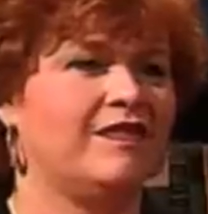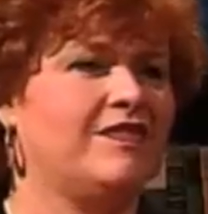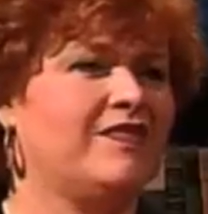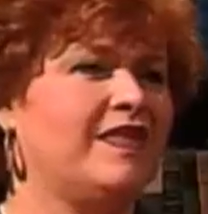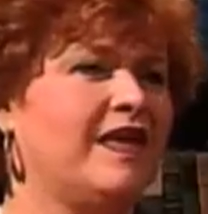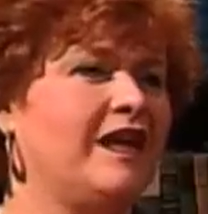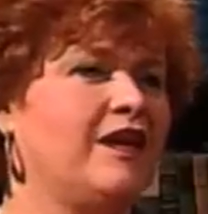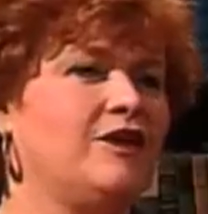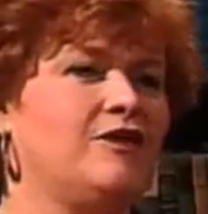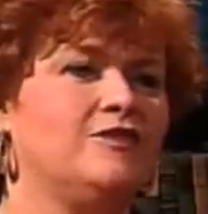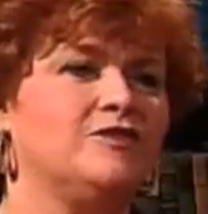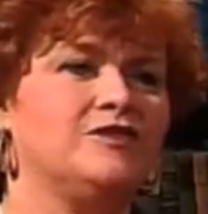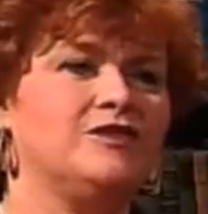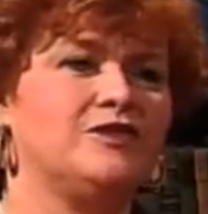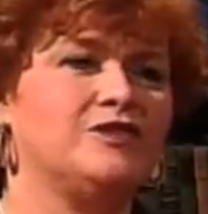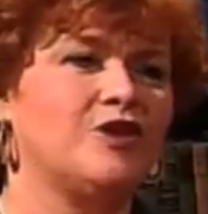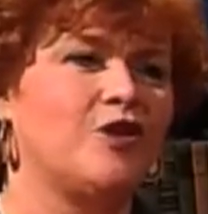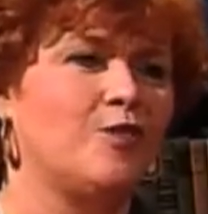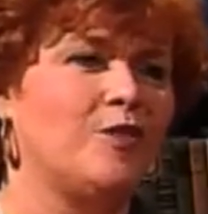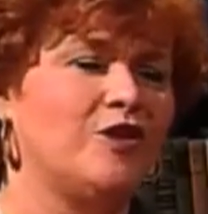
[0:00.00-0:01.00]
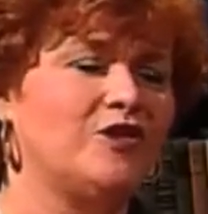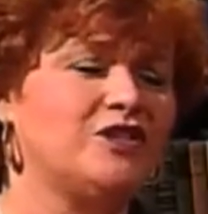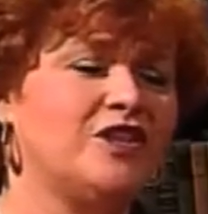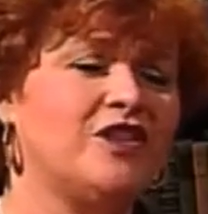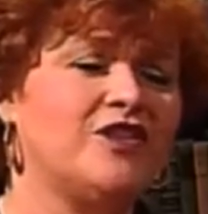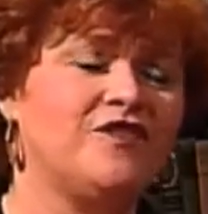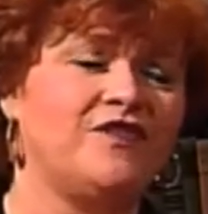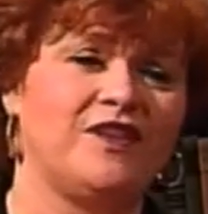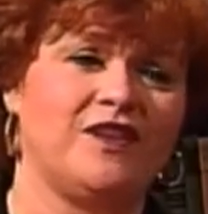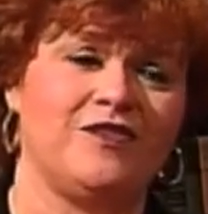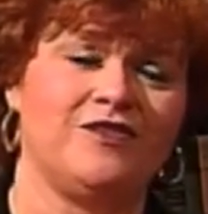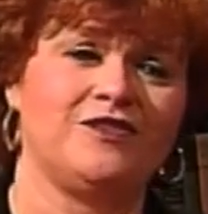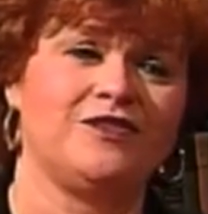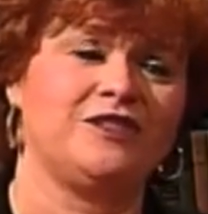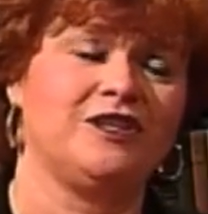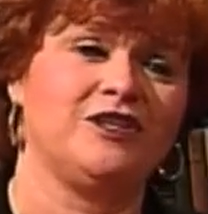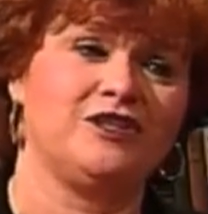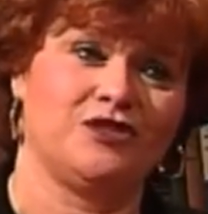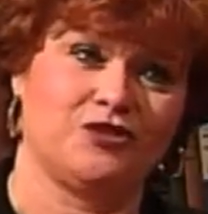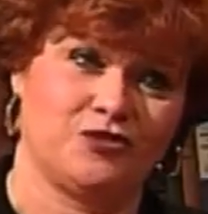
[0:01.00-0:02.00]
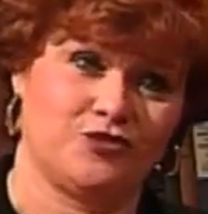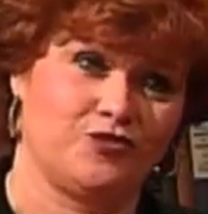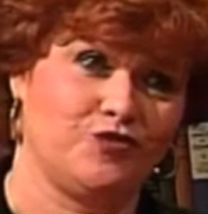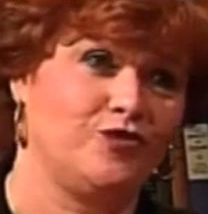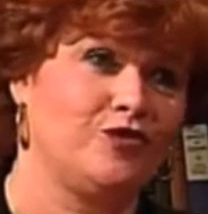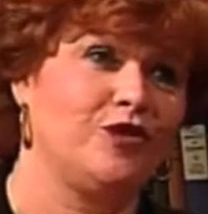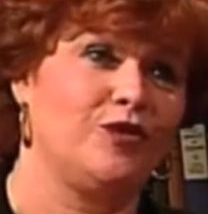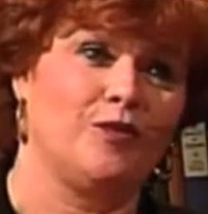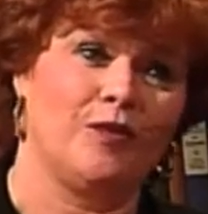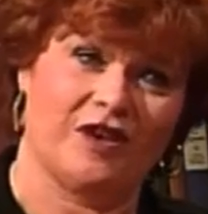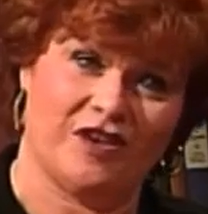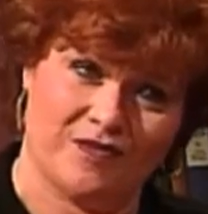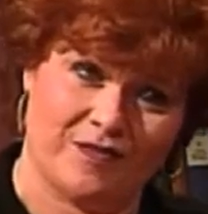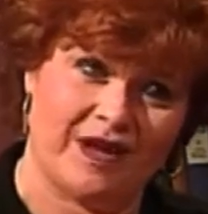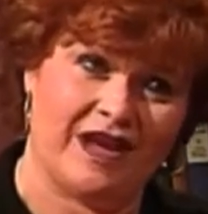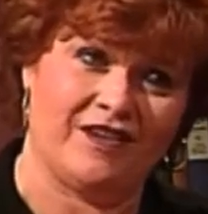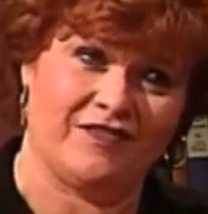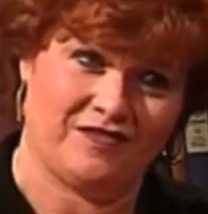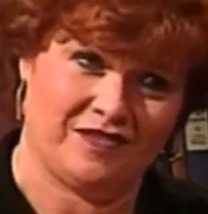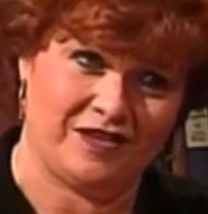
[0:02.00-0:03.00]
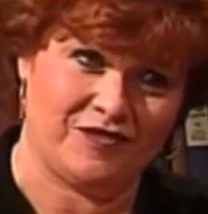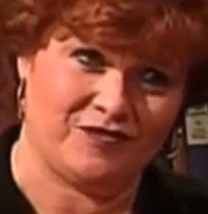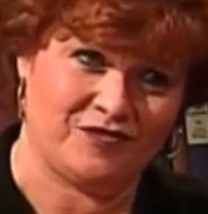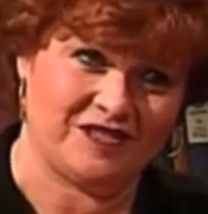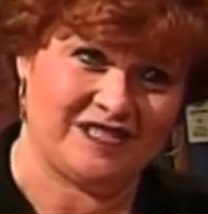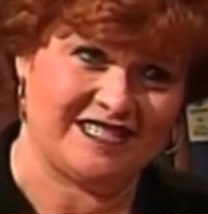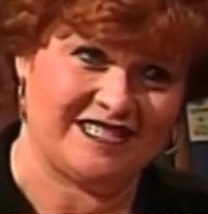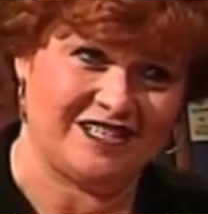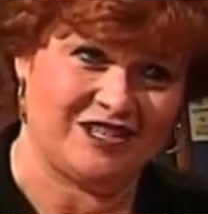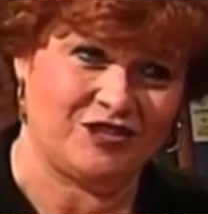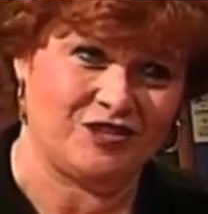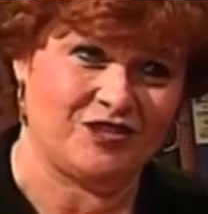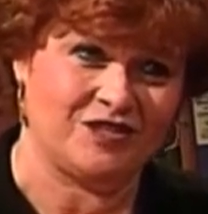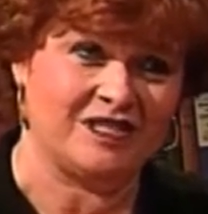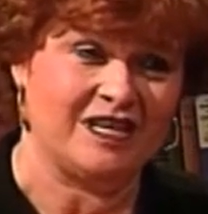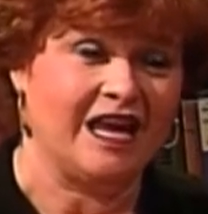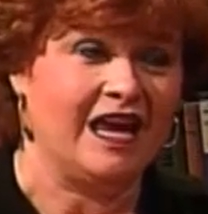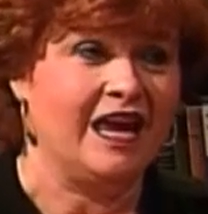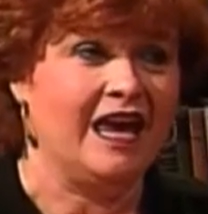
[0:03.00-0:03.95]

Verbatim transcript: thank you so much. And the feather stitch is truly one of my favorite stitches.